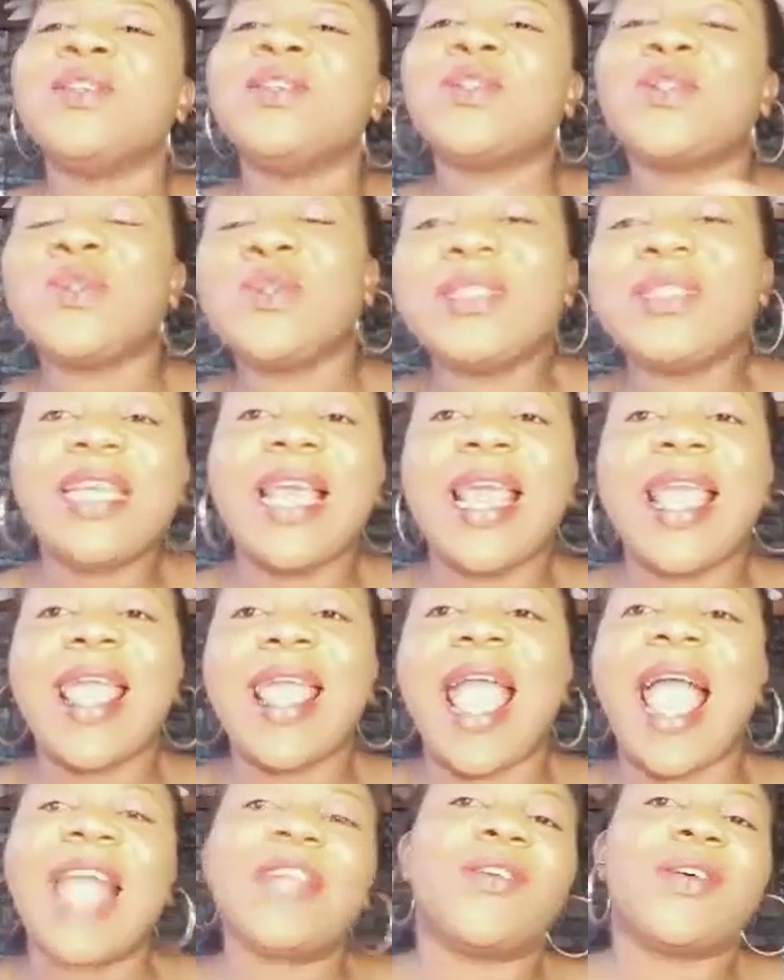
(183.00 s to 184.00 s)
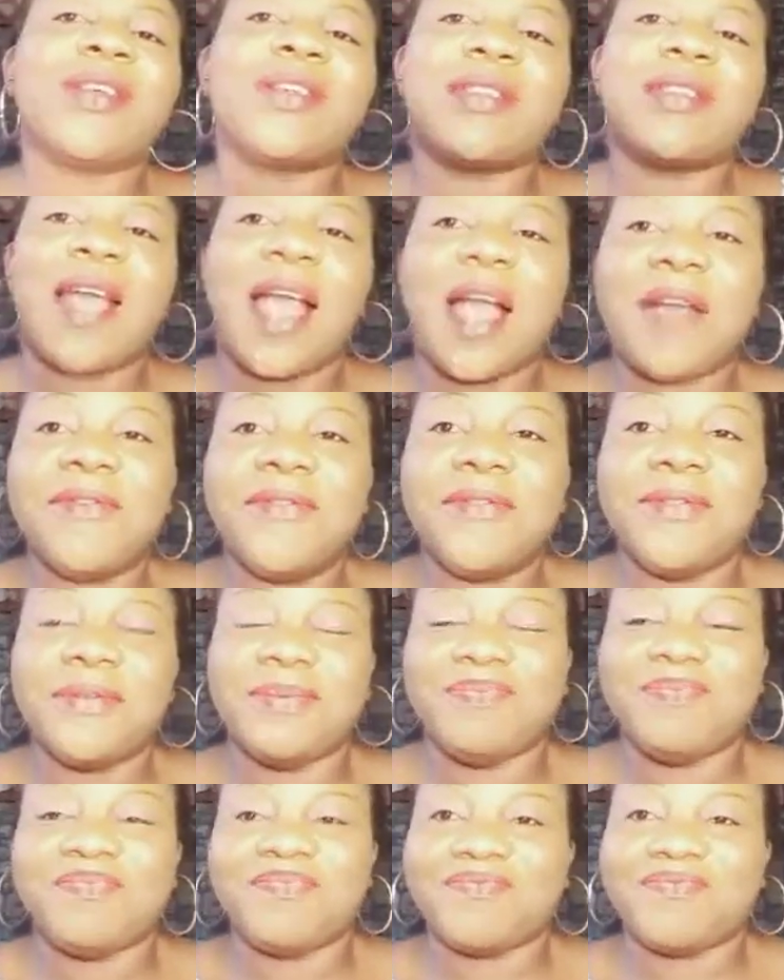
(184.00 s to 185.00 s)
Today, I just have
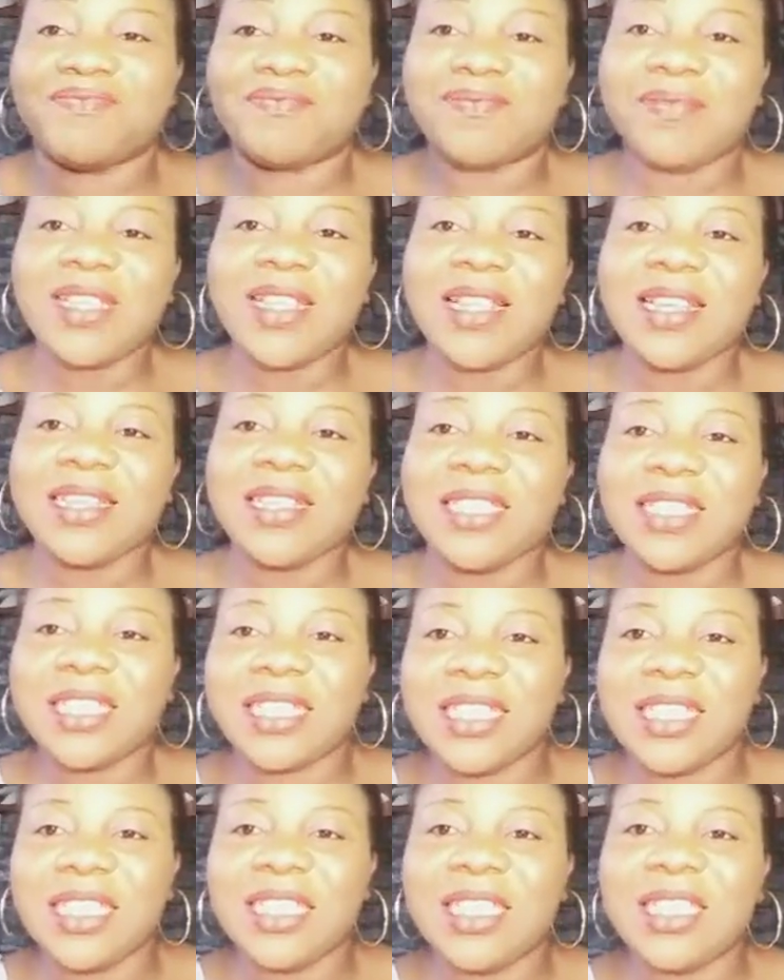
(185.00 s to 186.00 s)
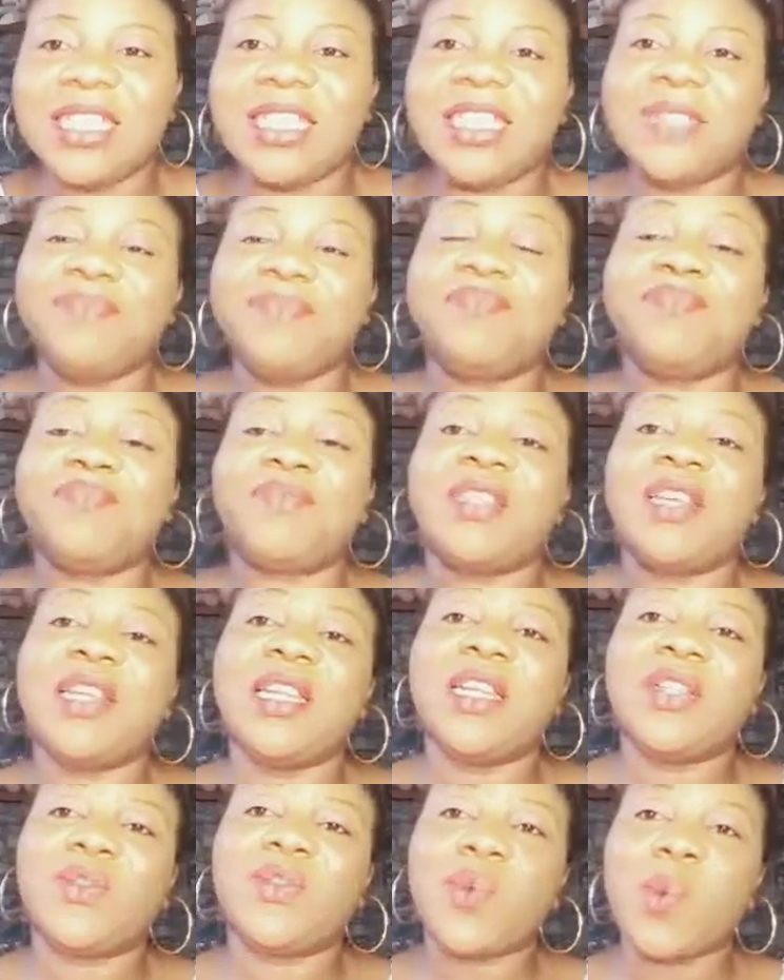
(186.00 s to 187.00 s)
tiny, a
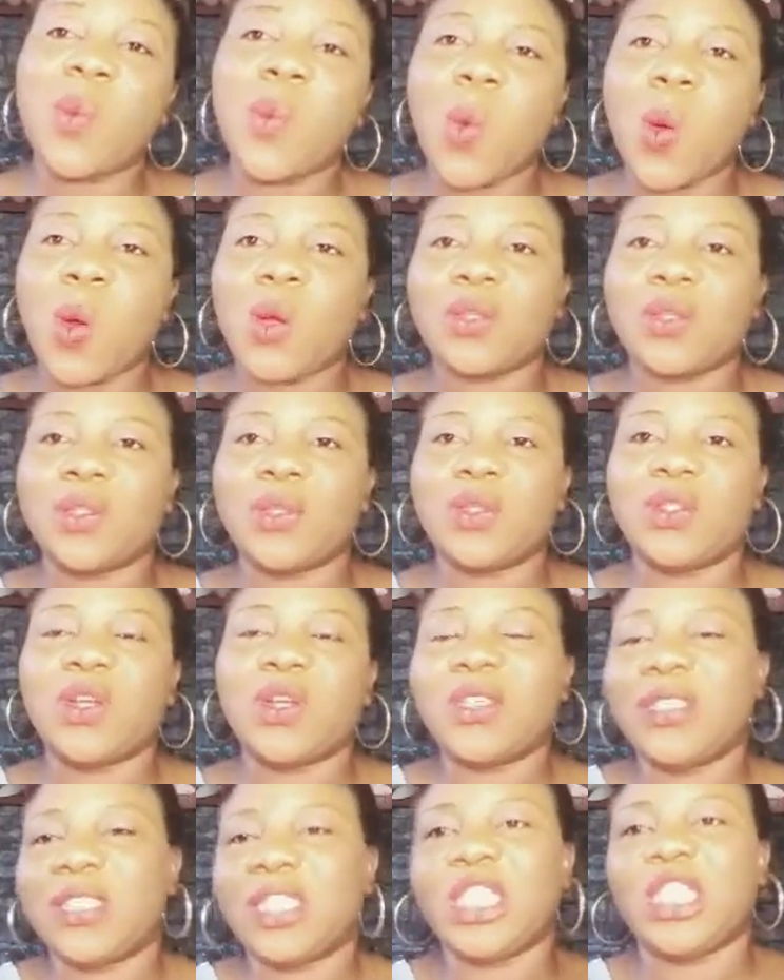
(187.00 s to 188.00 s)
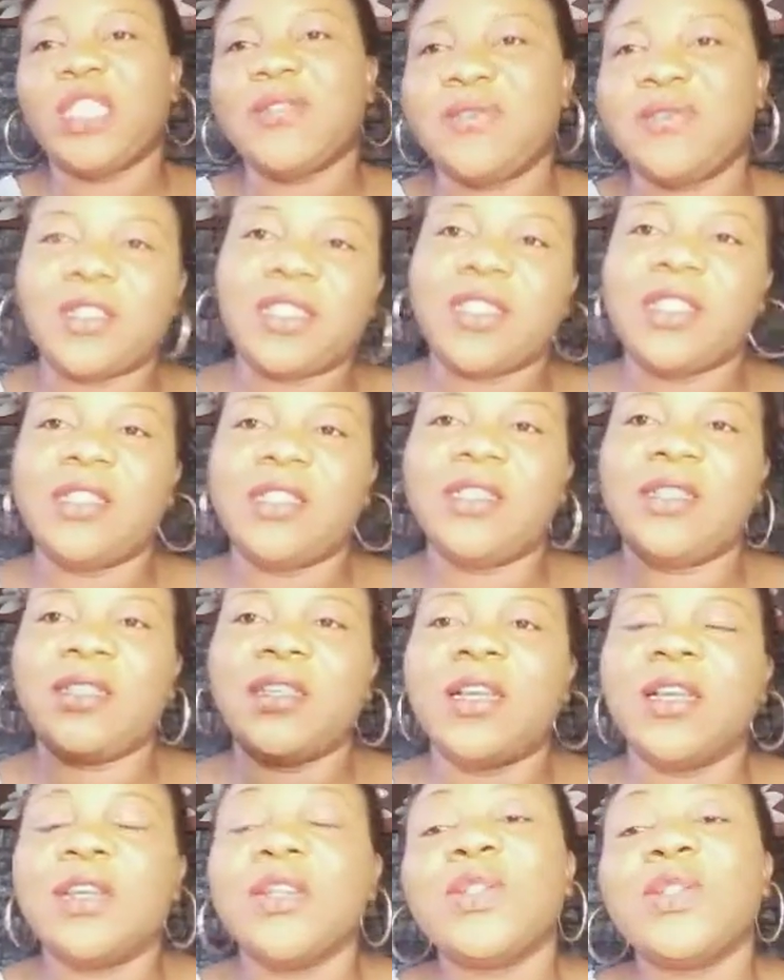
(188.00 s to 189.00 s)
little word to just shift in
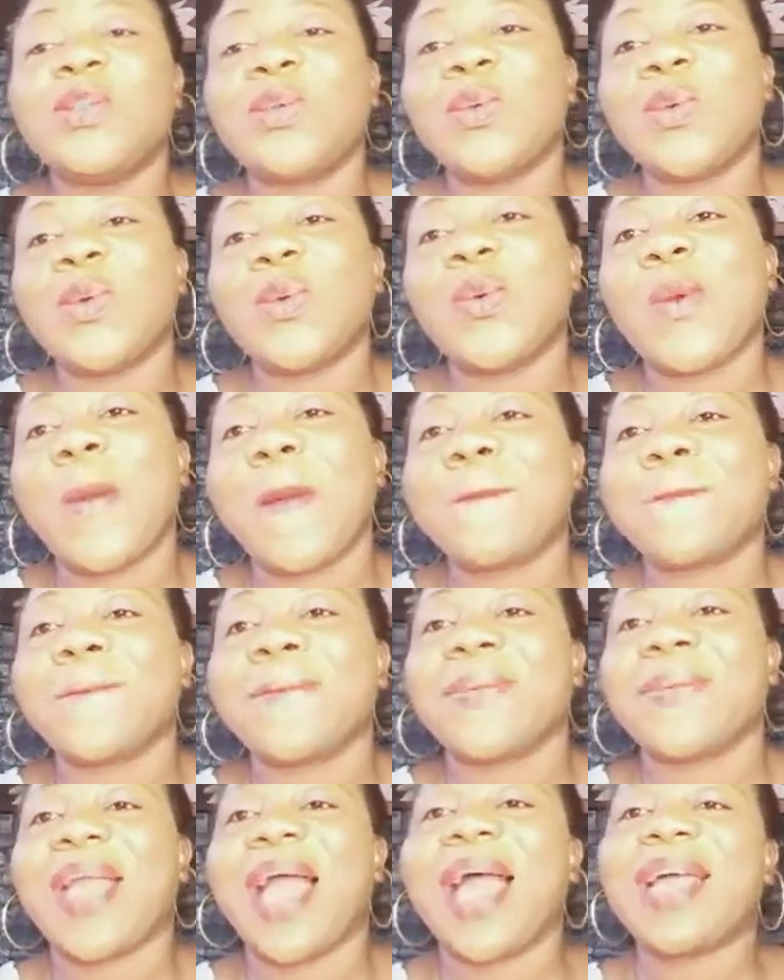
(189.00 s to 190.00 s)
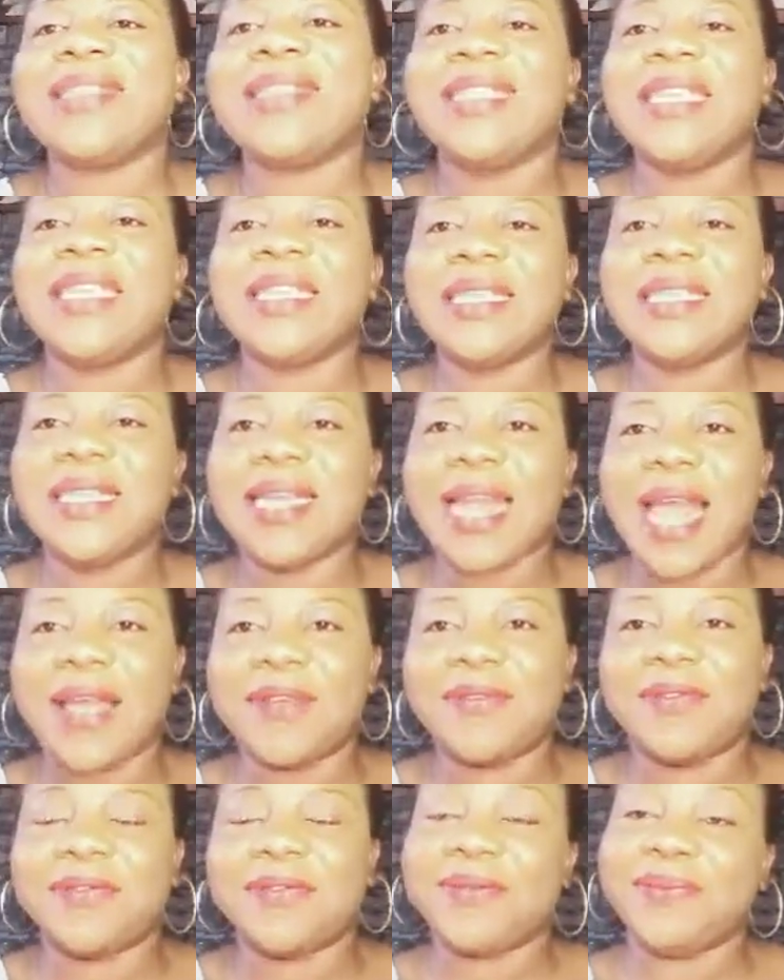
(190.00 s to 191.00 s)
to our daily
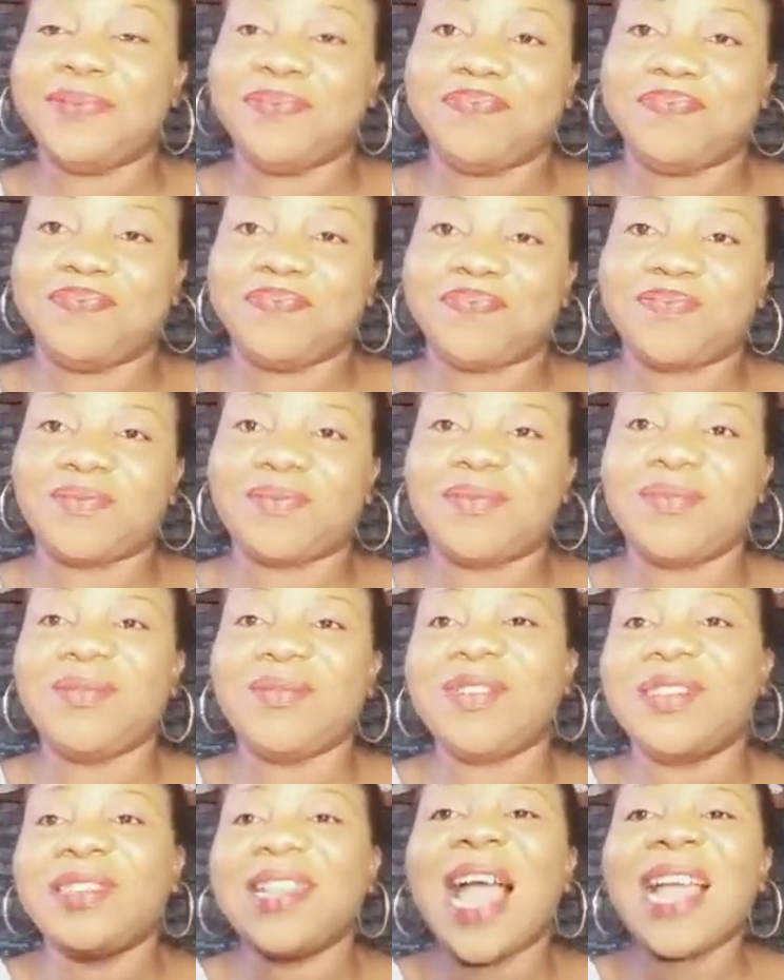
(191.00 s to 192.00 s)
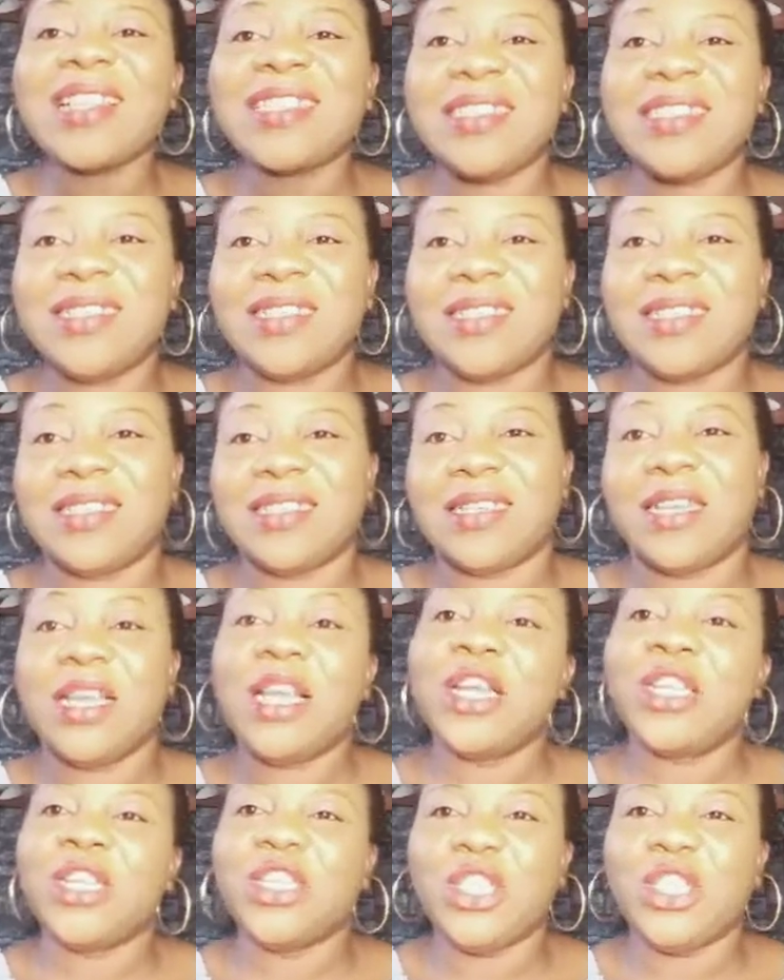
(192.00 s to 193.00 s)
life. That is
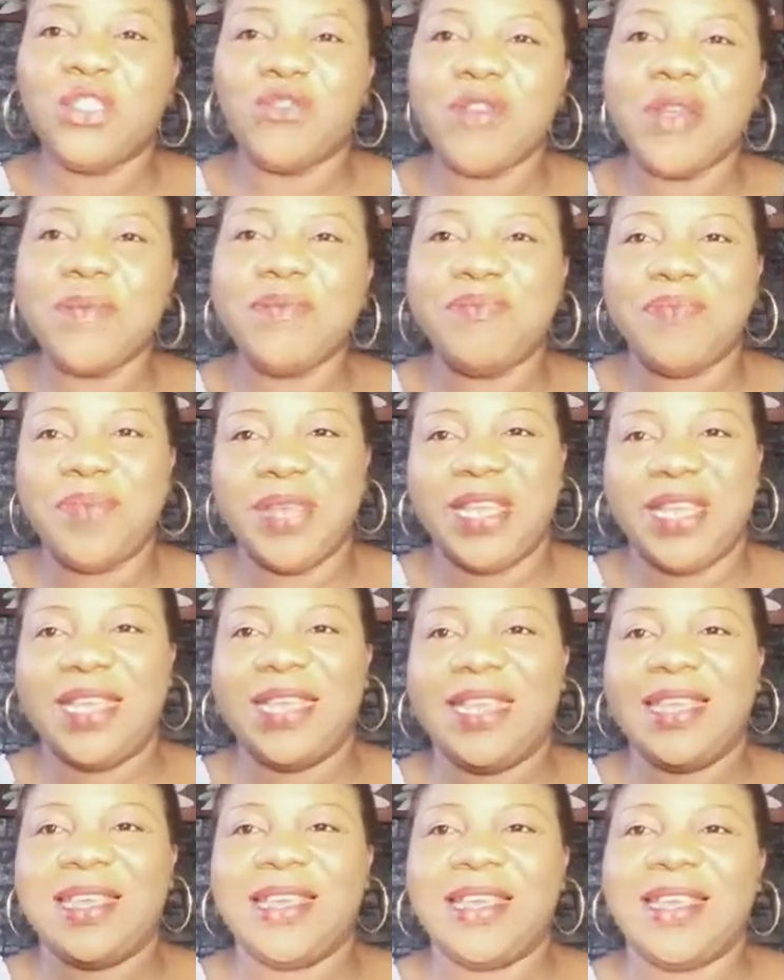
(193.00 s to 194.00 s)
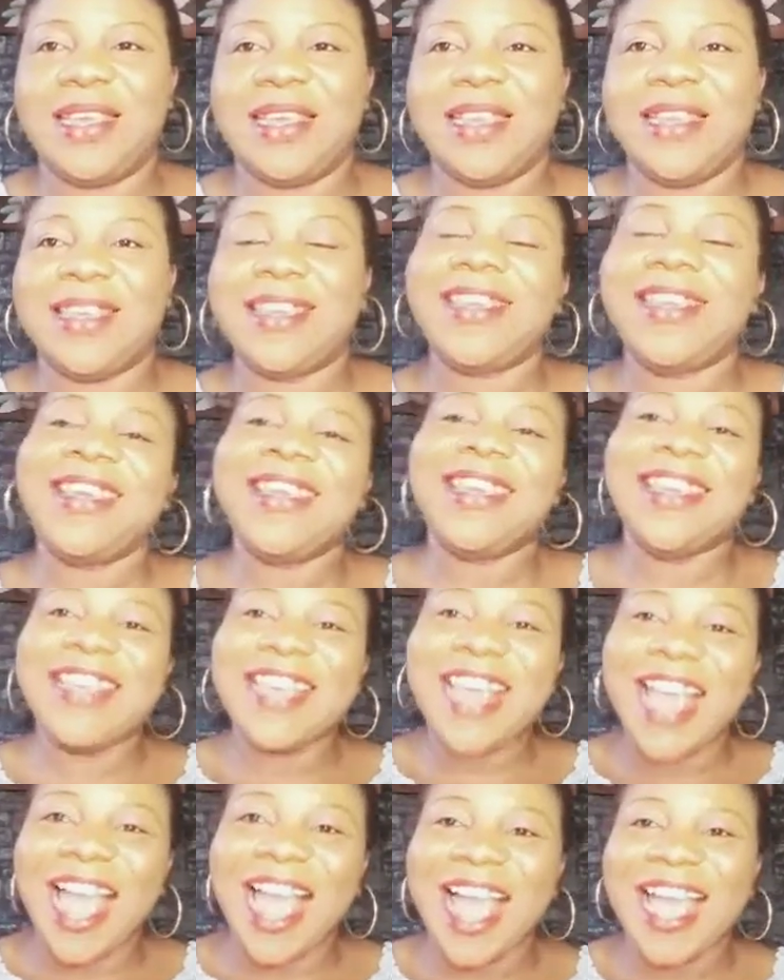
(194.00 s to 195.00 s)
dream big.
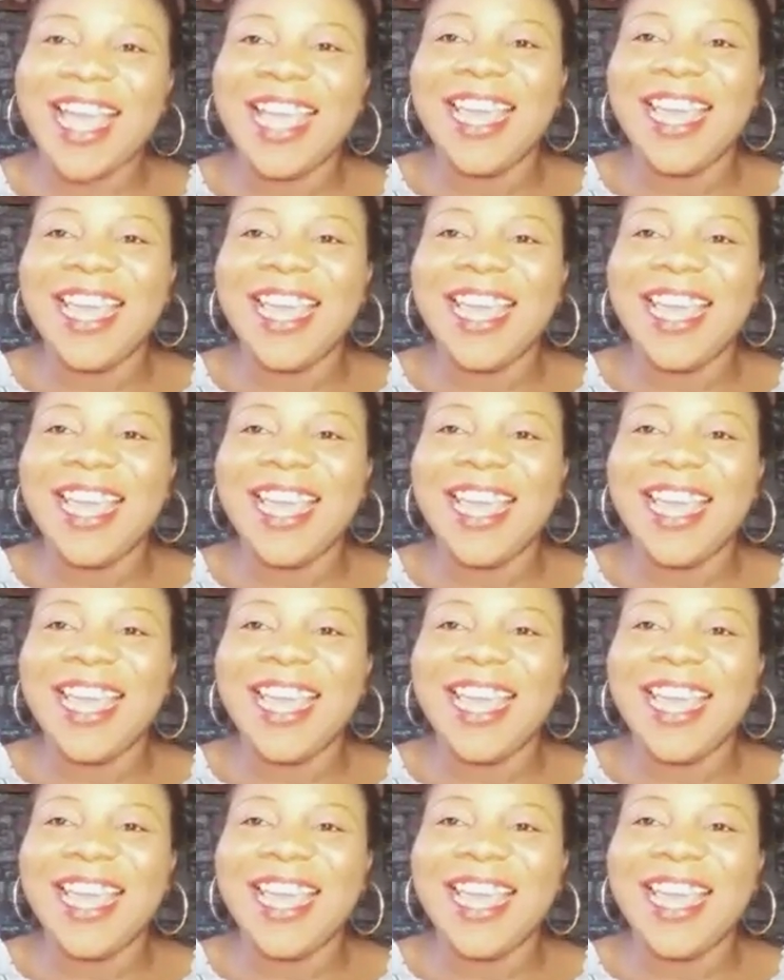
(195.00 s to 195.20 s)
Yeah,